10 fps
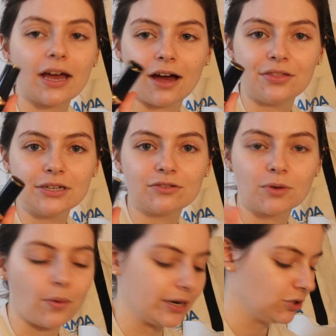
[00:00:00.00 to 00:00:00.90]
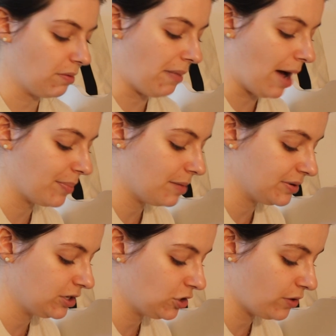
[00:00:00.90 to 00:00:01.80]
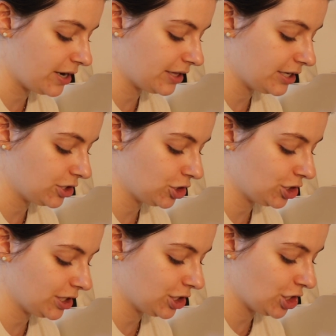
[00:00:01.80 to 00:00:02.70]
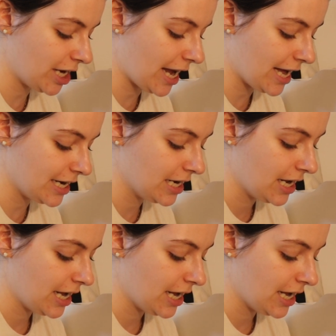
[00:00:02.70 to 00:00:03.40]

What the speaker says: I got this from going to a pop-up in New York that she had.